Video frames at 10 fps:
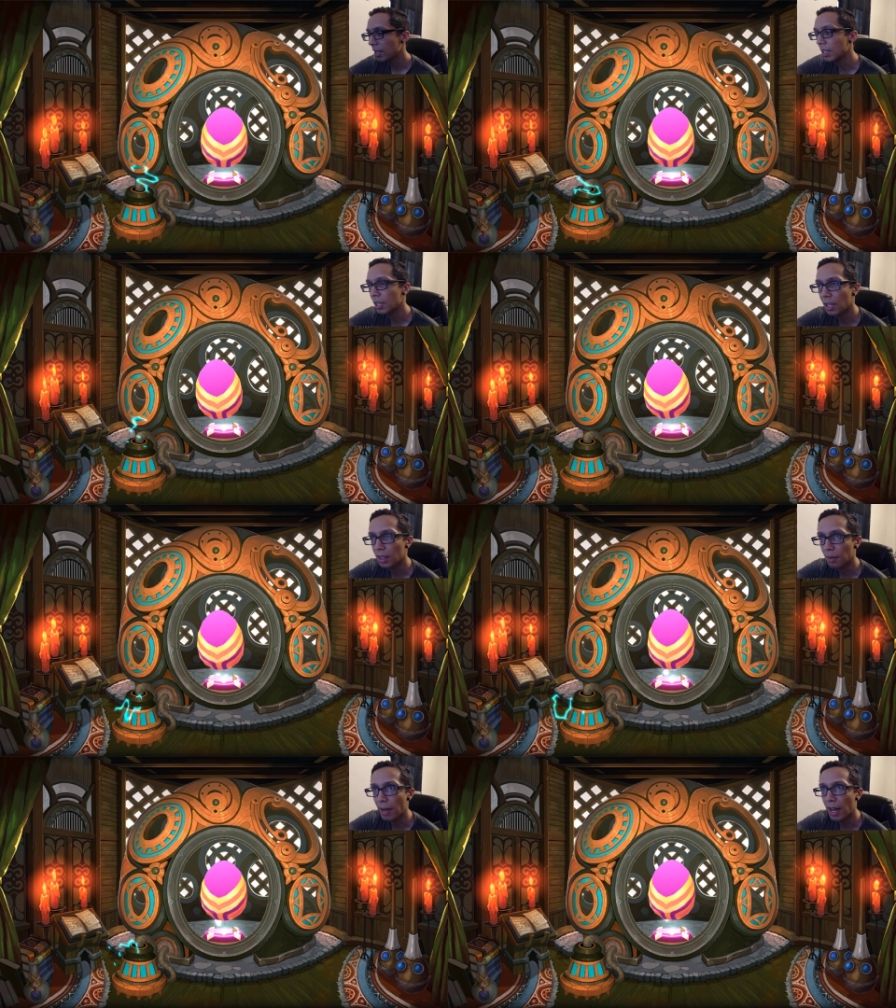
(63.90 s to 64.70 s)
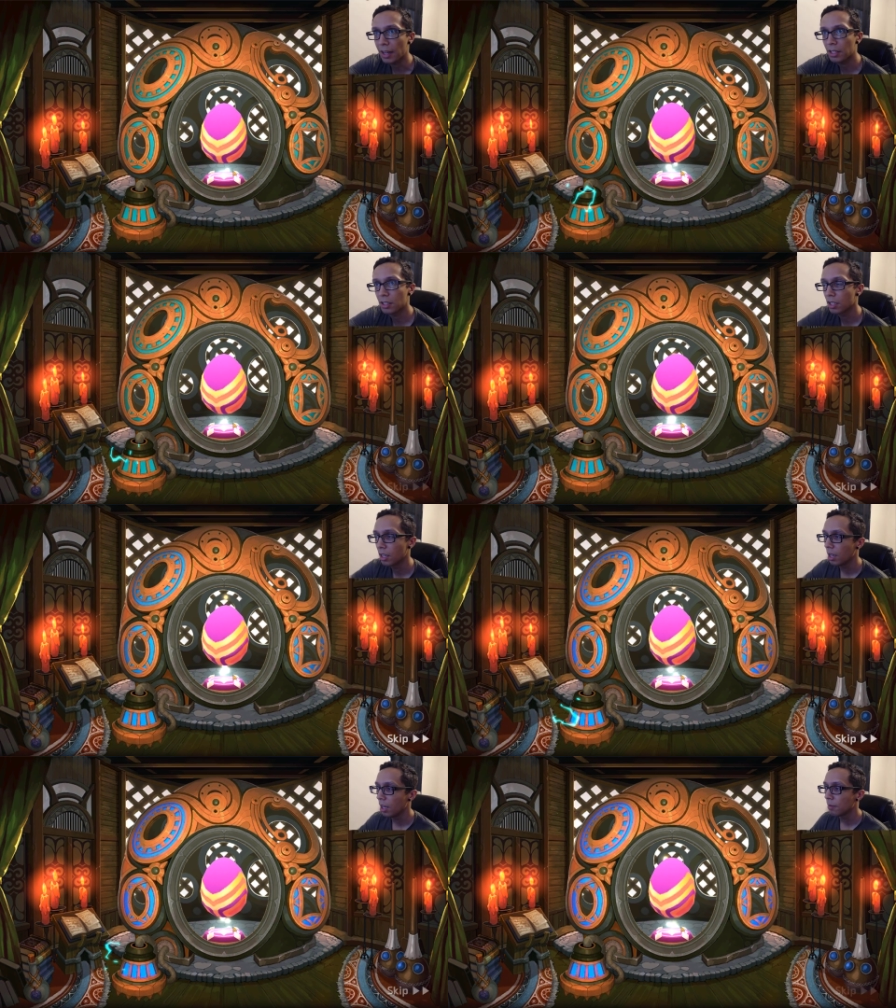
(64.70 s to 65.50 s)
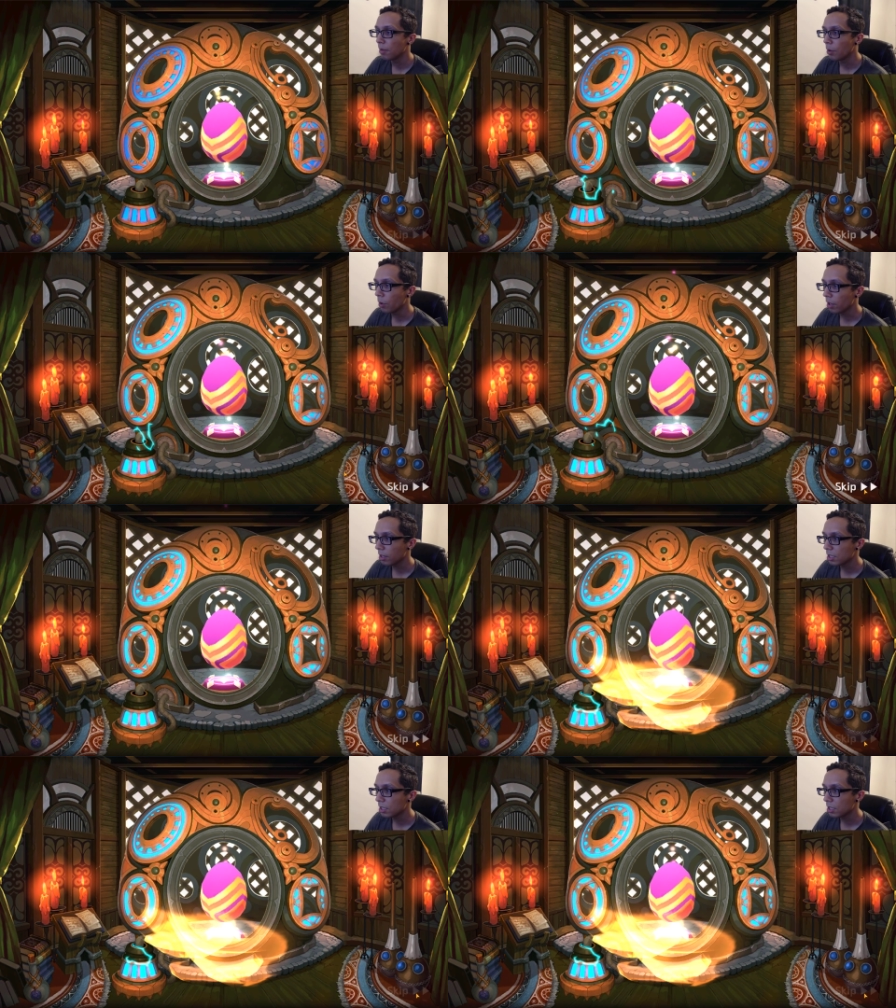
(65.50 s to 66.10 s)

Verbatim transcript: he could hit the max. But we're going to